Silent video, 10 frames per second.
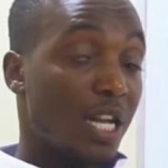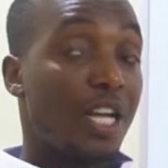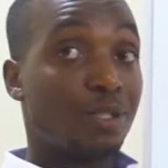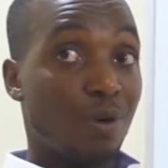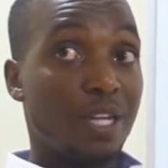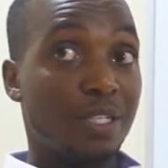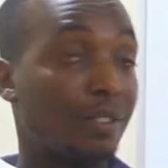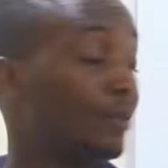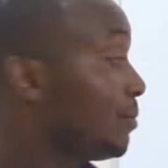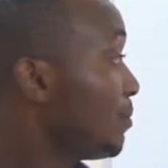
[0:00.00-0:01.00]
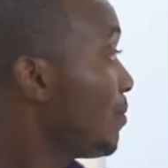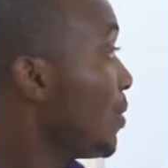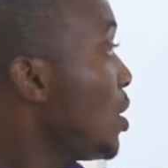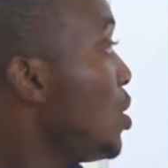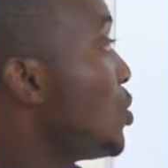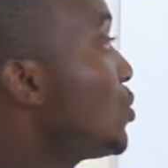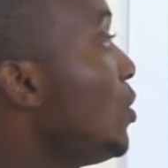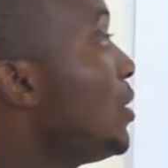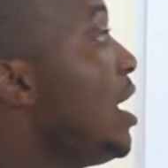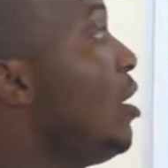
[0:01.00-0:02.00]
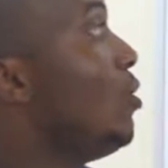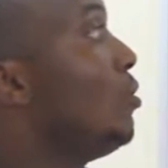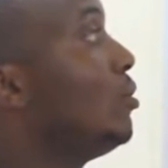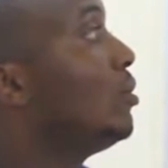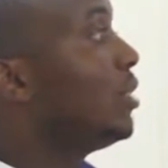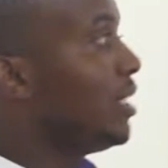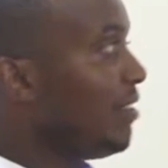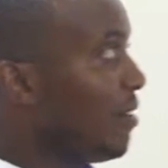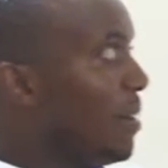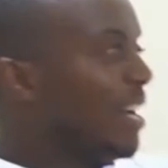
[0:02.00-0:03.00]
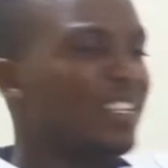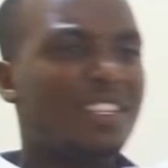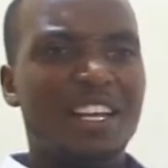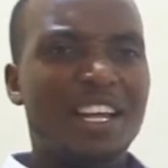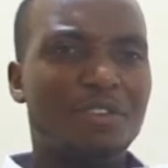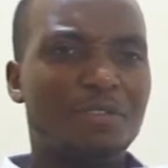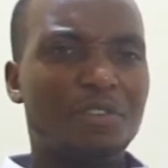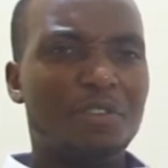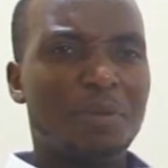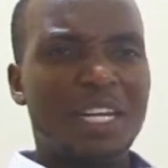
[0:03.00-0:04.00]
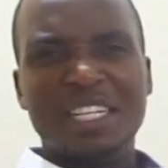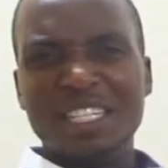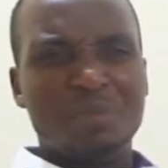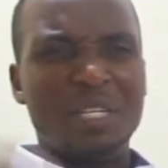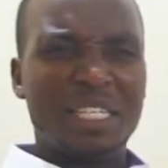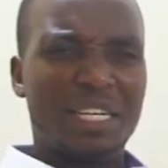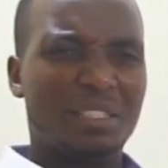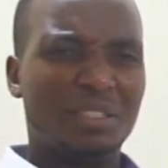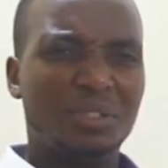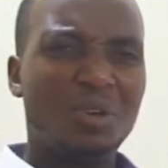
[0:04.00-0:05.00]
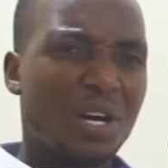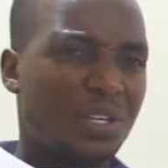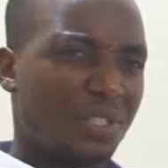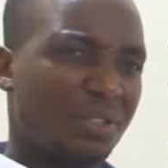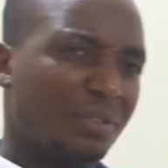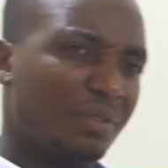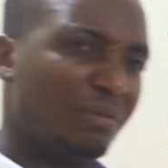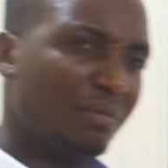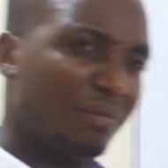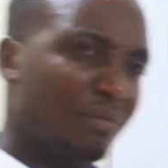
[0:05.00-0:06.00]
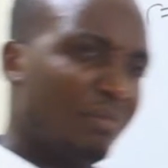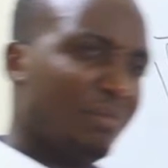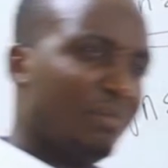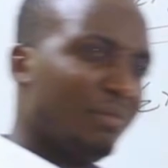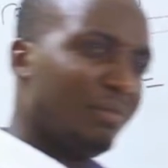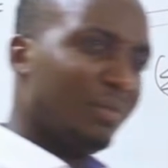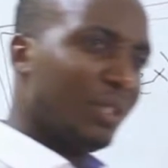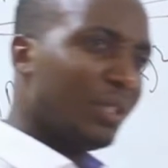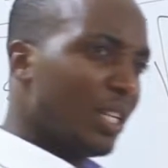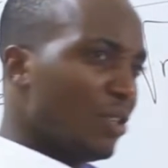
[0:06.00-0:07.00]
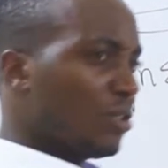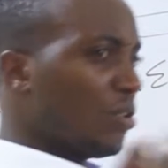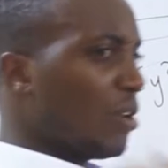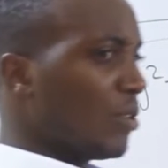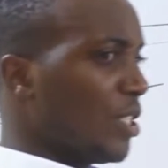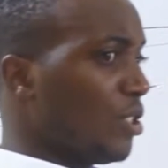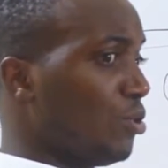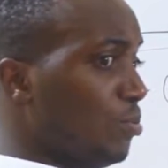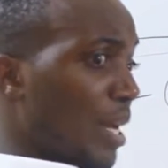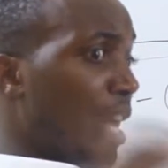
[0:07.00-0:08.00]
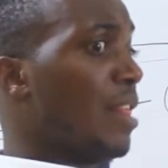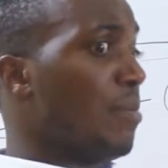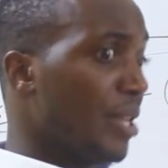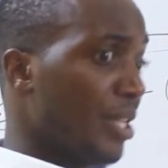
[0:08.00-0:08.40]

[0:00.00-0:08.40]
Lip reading: and 1. So now, never mind the length of the formula, it doesn't matter. Don't worry. You can also calculate it by other